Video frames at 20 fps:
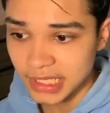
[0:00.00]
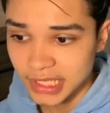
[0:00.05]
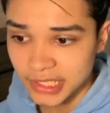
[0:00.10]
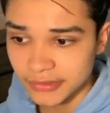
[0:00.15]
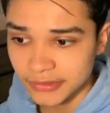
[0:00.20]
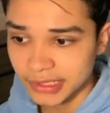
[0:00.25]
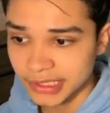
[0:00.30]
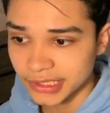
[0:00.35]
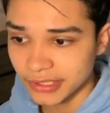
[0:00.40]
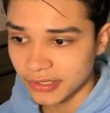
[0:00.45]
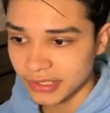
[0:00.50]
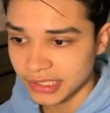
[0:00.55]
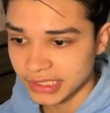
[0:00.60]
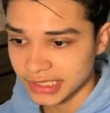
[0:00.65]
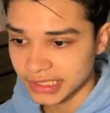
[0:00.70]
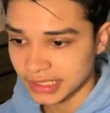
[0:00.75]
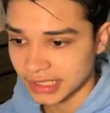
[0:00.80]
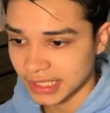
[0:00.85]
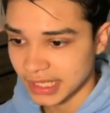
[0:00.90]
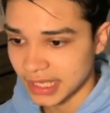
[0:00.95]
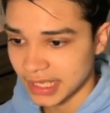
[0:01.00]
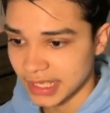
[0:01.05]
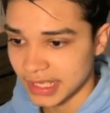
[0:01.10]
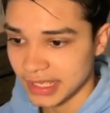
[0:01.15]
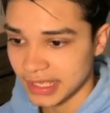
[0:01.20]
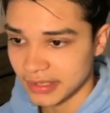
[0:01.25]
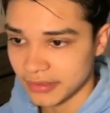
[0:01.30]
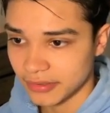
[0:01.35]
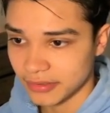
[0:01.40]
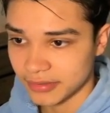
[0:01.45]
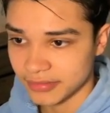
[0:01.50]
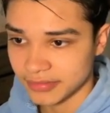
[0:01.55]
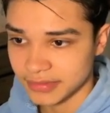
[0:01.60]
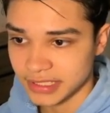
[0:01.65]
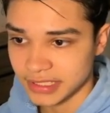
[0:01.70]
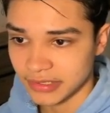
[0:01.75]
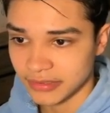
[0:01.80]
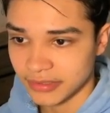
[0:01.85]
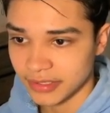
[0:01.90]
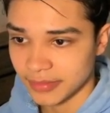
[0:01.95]
You install the CLI, it'll
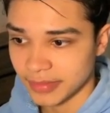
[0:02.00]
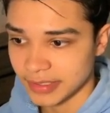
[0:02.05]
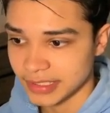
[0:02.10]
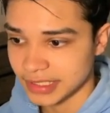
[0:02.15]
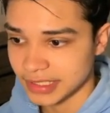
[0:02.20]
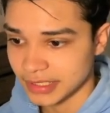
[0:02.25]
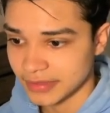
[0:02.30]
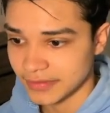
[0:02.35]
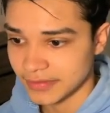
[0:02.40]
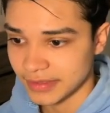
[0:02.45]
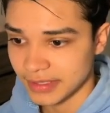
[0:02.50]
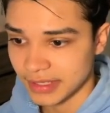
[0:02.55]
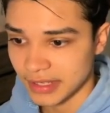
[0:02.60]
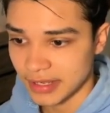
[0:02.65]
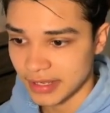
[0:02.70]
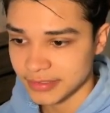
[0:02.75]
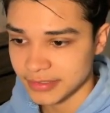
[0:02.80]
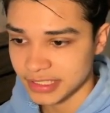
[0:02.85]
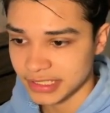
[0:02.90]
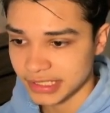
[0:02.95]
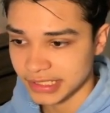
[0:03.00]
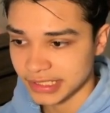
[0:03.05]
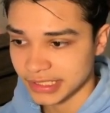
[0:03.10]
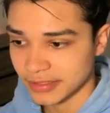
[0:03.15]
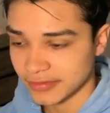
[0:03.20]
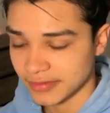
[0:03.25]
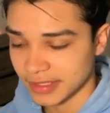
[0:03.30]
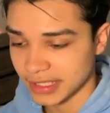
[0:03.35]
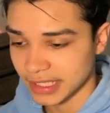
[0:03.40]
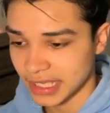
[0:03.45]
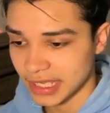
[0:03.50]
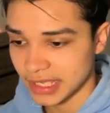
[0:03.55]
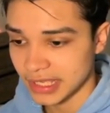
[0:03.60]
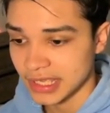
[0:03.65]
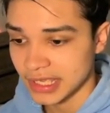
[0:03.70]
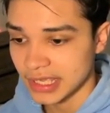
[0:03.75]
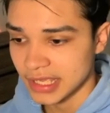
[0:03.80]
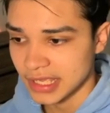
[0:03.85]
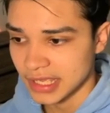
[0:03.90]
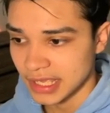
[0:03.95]
tell you a bunch of options and stuff like that,
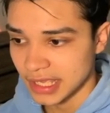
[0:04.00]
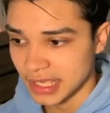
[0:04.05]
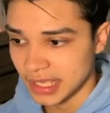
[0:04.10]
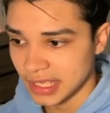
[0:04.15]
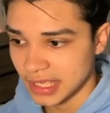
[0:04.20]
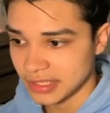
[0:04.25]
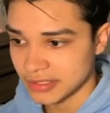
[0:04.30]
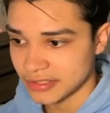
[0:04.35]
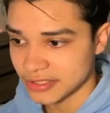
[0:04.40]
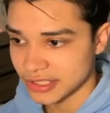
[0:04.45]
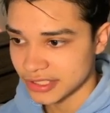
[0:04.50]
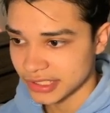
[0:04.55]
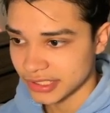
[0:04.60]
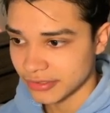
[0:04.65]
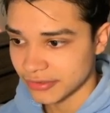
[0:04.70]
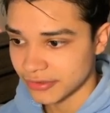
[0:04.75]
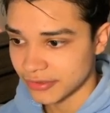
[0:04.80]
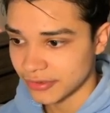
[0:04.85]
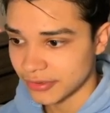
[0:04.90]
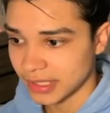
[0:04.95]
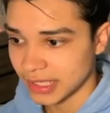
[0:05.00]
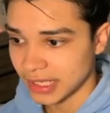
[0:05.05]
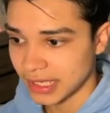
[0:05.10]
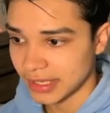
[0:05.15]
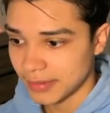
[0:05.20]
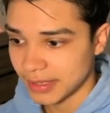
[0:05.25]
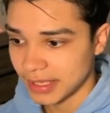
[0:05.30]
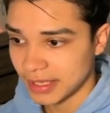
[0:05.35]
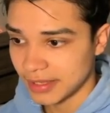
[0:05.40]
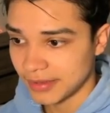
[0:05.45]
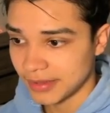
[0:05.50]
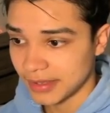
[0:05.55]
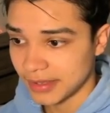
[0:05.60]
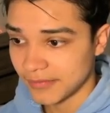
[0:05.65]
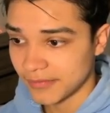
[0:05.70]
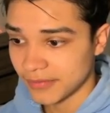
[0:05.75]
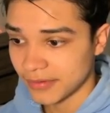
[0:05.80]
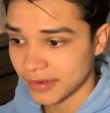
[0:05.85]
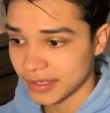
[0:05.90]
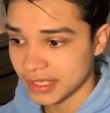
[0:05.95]
and you just go through that. And then
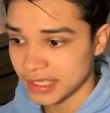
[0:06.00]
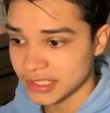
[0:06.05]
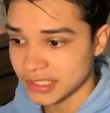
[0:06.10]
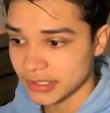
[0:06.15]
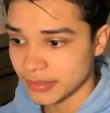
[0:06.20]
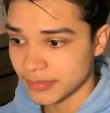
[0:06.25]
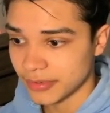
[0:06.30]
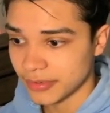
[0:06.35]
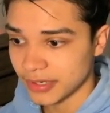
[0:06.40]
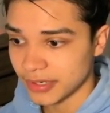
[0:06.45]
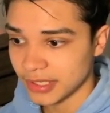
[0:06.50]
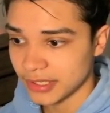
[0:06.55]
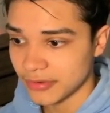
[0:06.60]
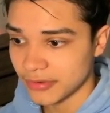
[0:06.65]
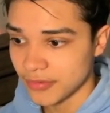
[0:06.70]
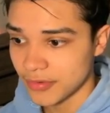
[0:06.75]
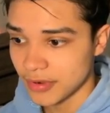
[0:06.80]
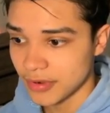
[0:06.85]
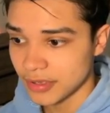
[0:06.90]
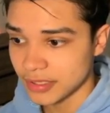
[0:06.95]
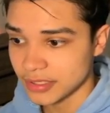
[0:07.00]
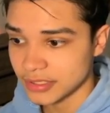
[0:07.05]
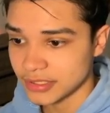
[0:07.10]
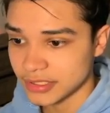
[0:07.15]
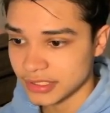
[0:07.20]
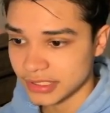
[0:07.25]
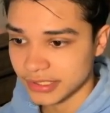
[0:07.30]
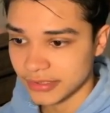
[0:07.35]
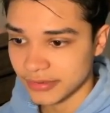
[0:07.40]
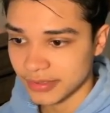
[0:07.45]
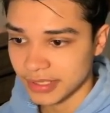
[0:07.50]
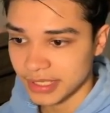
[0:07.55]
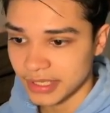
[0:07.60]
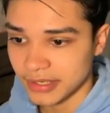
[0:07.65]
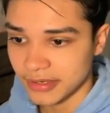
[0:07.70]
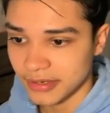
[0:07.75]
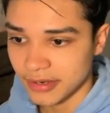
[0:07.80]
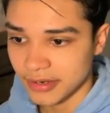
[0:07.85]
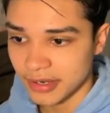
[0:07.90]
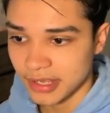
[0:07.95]
for each component you want, you just go
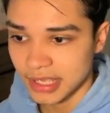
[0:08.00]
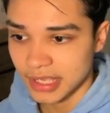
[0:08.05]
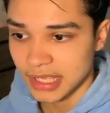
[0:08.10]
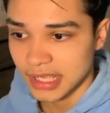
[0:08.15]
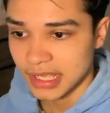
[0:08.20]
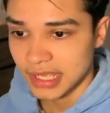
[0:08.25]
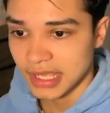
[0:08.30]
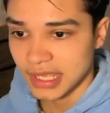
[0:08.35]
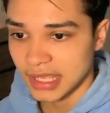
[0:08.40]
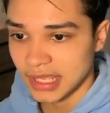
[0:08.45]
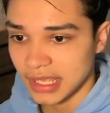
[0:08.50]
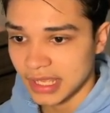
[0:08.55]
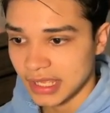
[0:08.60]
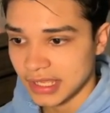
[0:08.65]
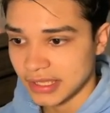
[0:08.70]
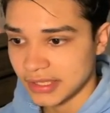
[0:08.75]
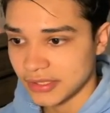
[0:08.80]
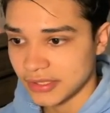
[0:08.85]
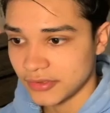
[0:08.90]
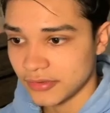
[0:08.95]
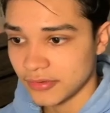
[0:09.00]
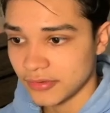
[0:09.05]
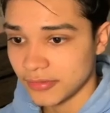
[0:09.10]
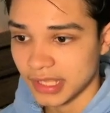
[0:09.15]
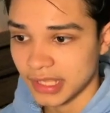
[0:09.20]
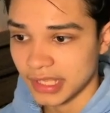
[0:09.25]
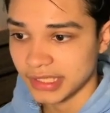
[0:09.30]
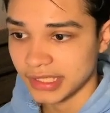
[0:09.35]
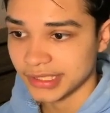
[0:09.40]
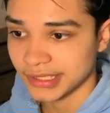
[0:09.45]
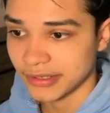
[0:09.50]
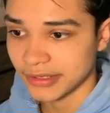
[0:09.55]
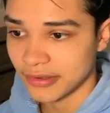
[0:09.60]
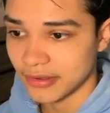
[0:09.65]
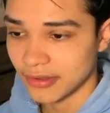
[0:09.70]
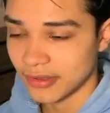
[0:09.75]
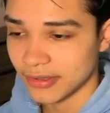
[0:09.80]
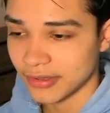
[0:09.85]
here and you install.